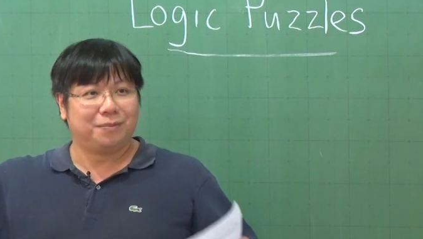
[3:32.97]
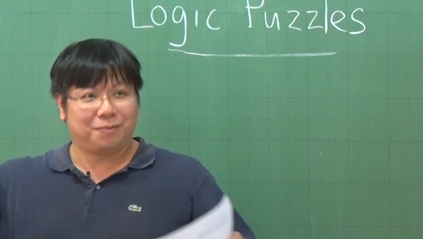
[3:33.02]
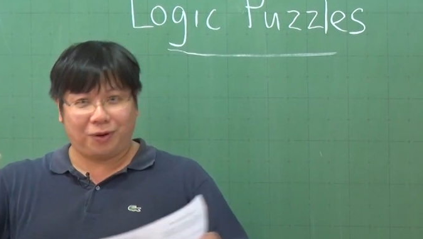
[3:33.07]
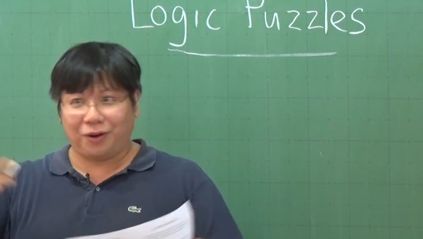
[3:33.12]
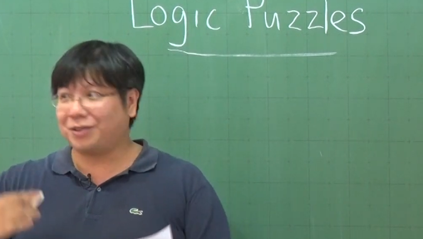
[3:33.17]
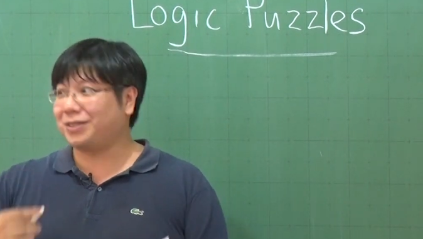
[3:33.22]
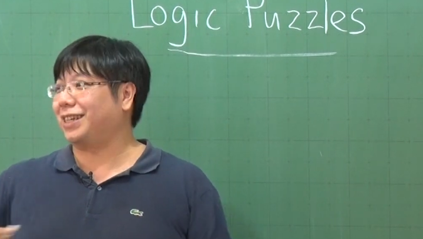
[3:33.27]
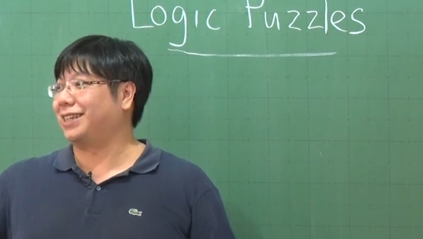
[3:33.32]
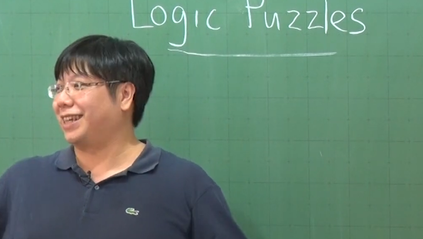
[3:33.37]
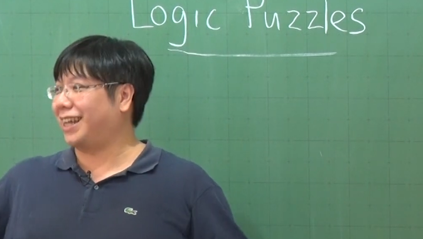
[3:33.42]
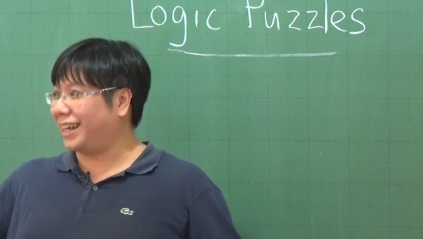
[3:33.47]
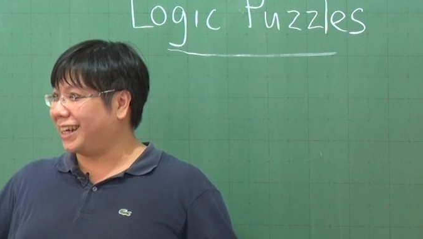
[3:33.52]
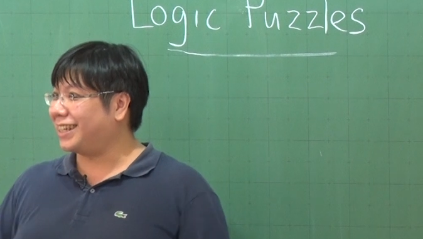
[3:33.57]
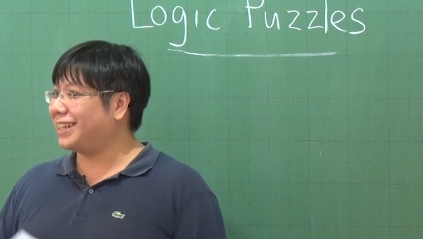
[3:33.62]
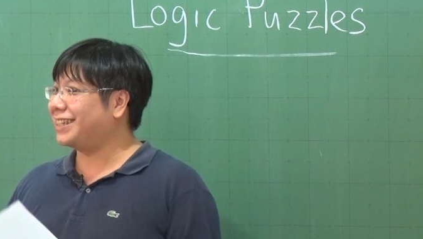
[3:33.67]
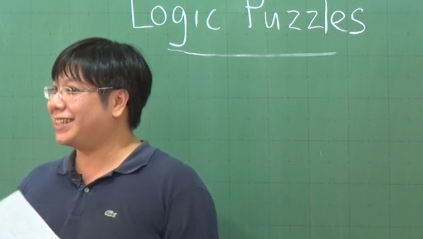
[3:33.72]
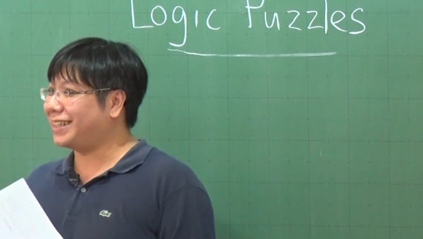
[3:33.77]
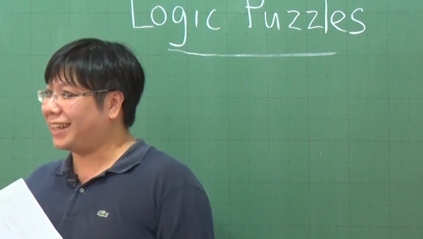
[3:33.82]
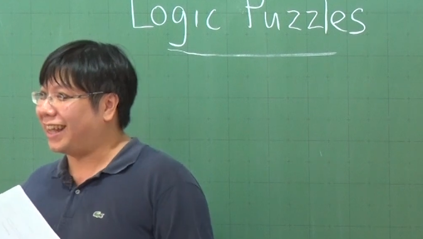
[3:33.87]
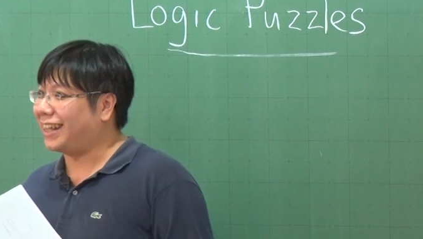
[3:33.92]
person can
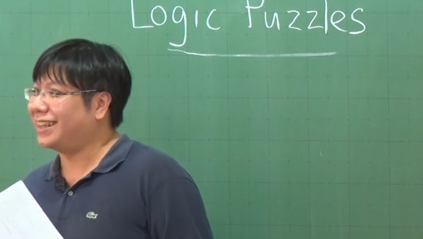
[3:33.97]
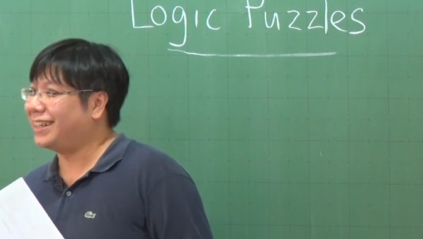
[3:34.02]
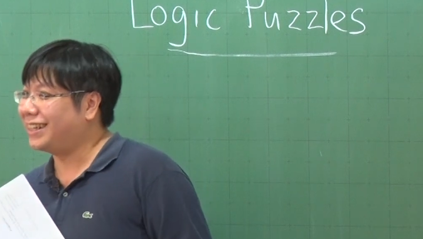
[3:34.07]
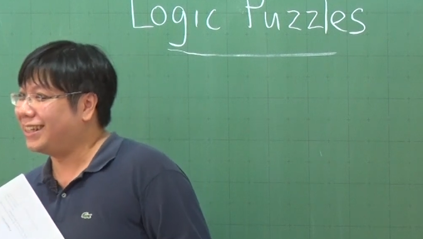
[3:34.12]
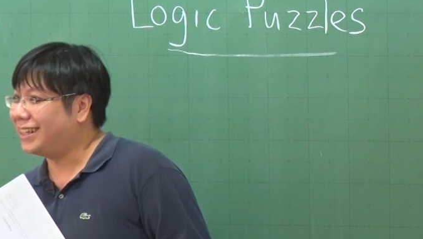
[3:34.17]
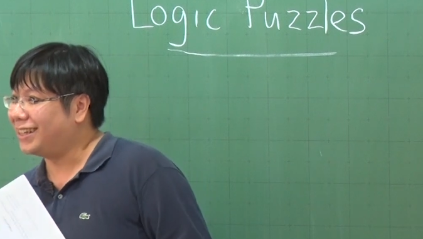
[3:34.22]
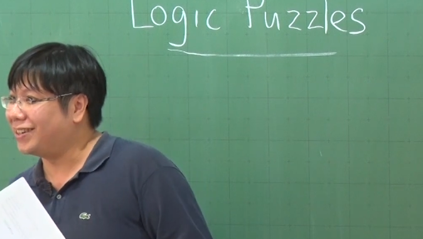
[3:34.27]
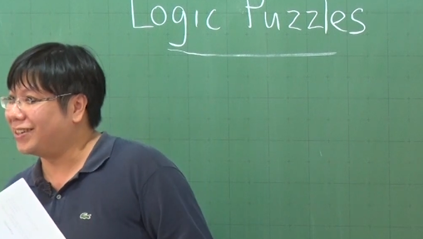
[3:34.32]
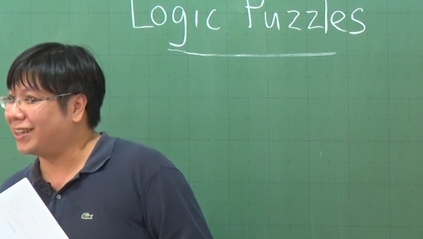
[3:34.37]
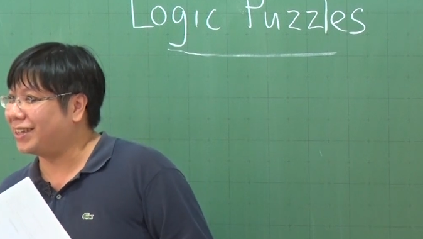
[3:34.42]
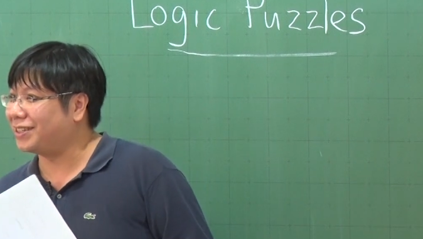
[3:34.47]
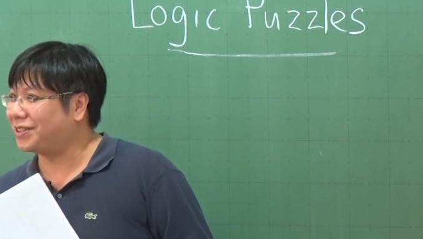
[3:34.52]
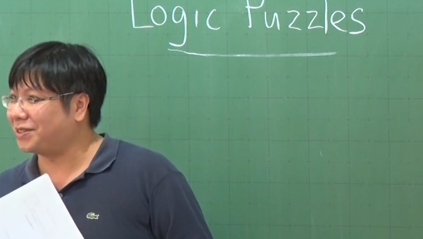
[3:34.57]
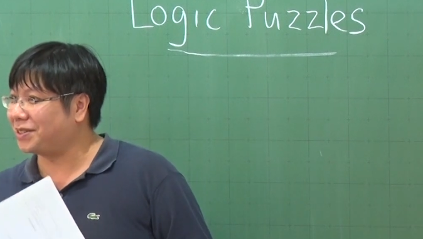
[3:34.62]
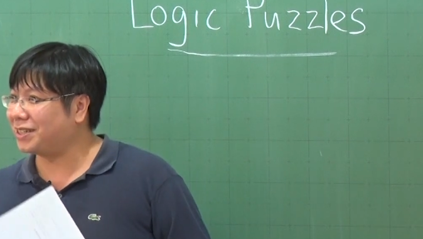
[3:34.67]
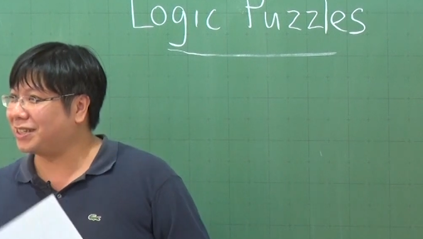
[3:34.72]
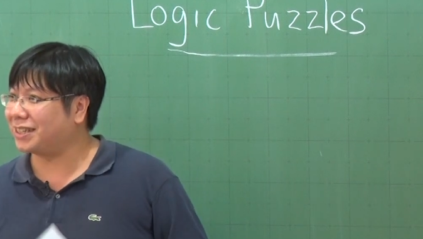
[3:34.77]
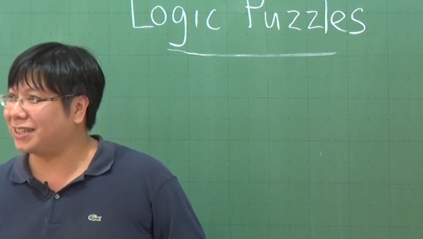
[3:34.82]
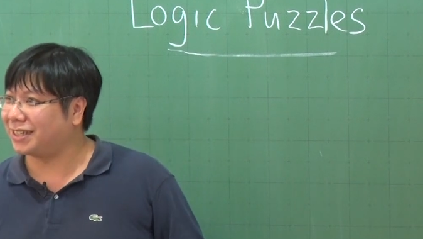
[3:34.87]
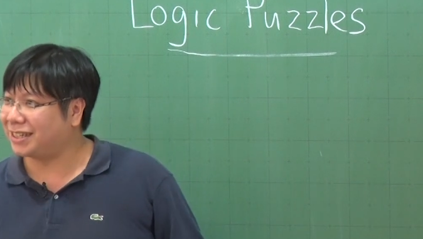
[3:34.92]
understand. Okay, so
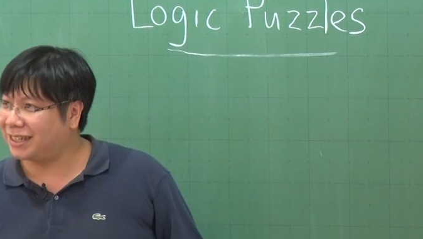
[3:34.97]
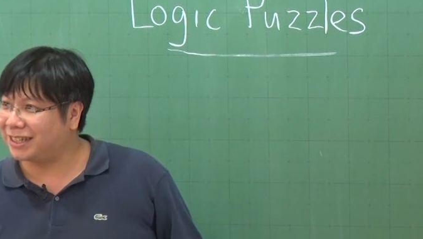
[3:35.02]
this